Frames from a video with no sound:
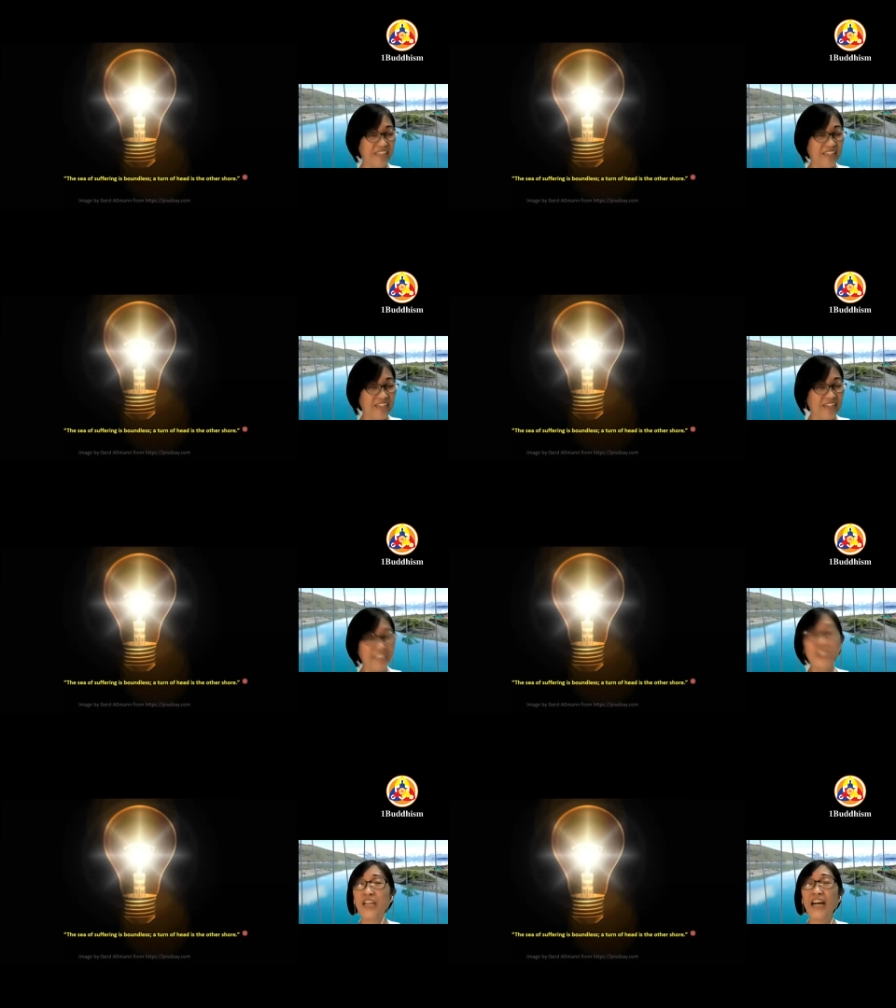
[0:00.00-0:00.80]
And
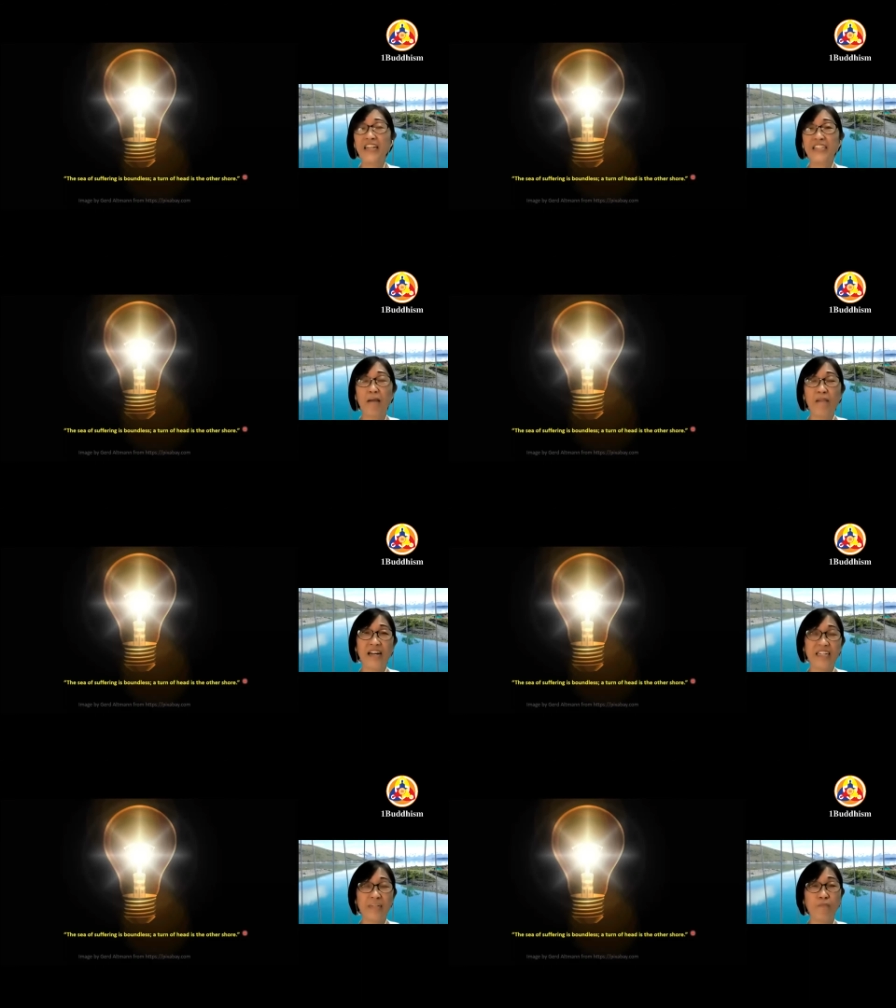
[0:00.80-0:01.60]
then share the
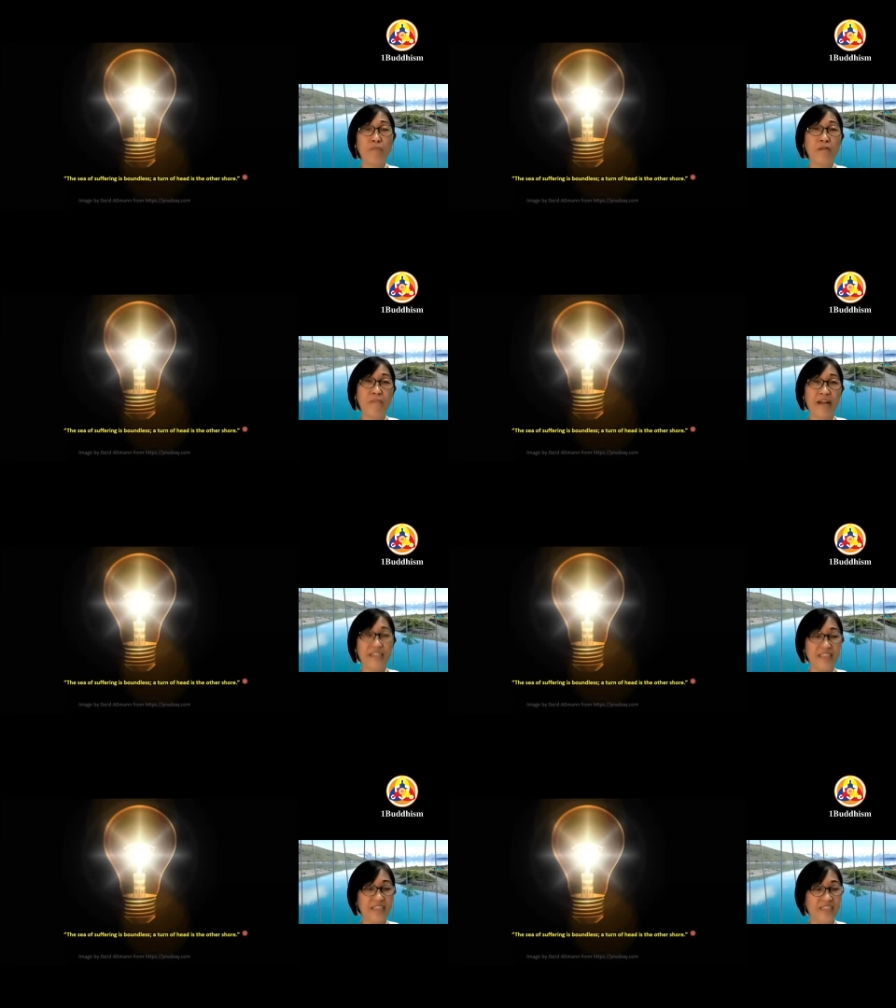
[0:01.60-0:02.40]
Dharma in a proper
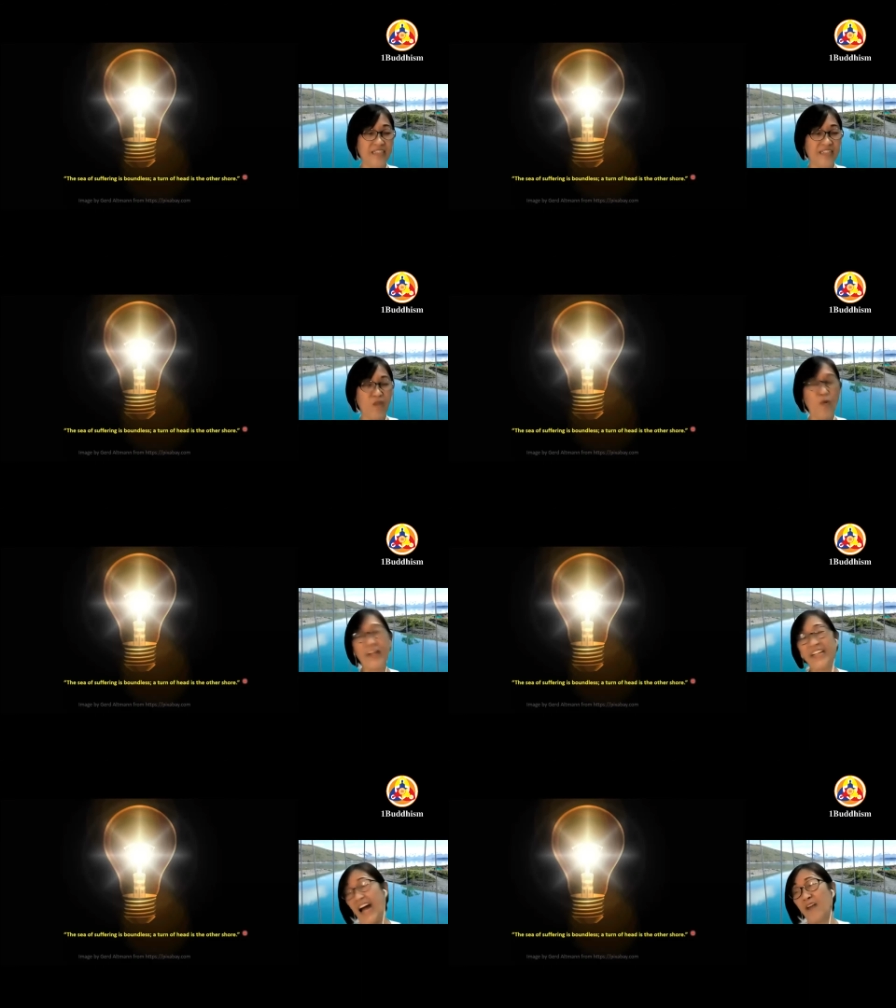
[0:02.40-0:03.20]
manner
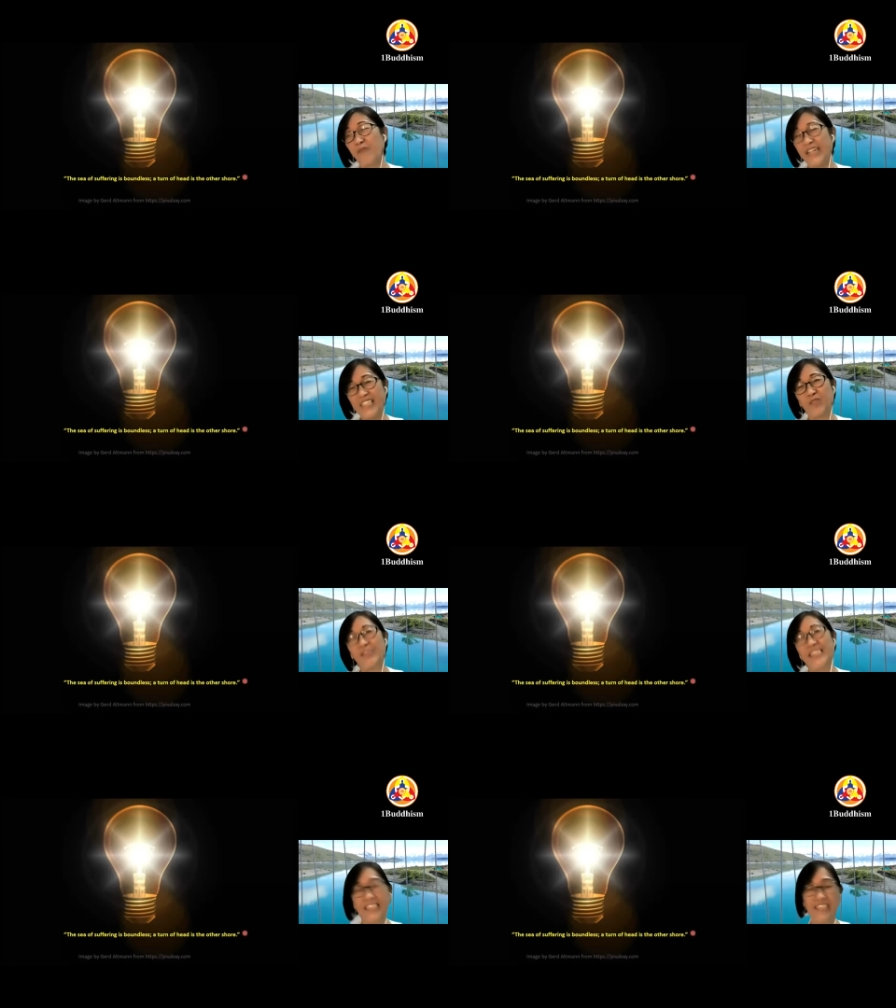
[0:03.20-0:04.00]
when they are ready to
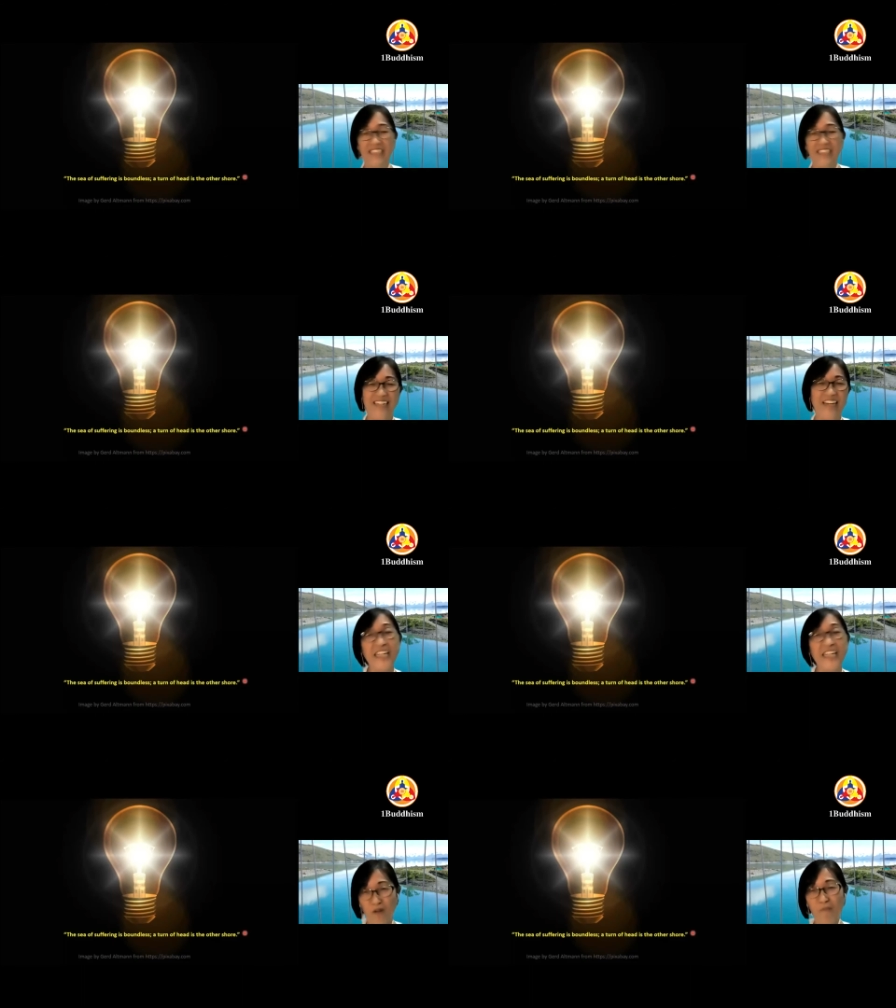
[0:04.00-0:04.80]
listen.
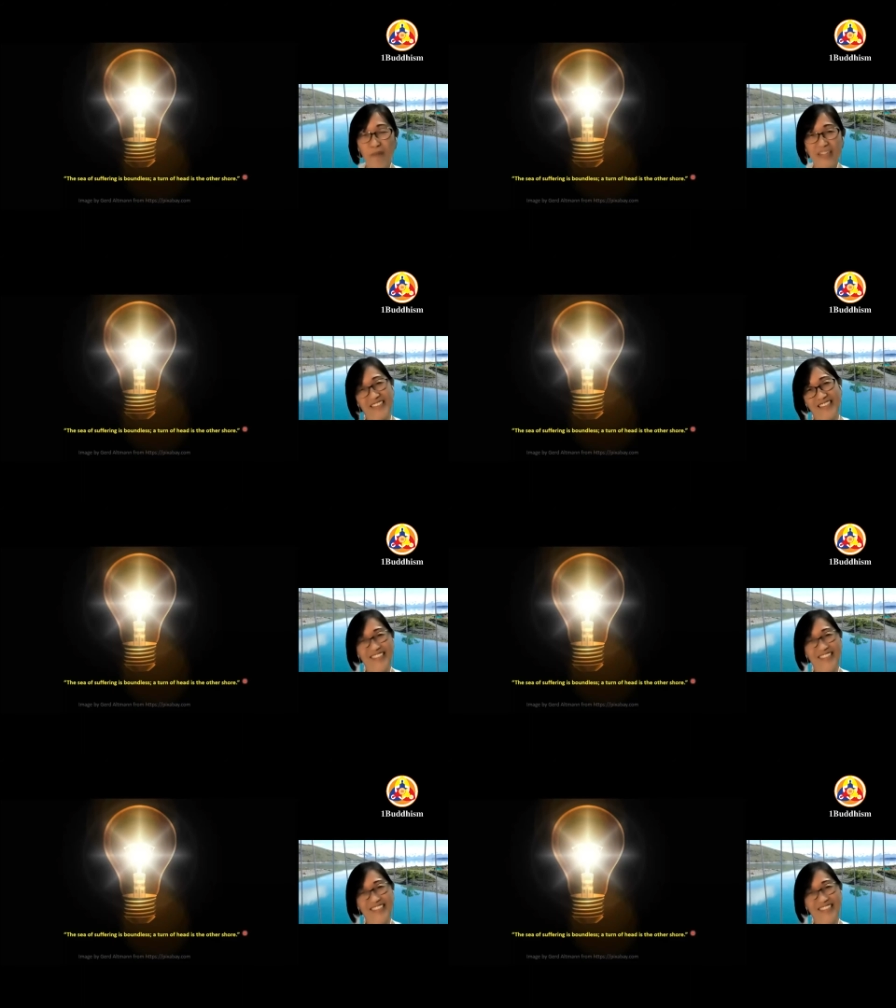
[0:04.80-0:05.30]
That's compassion.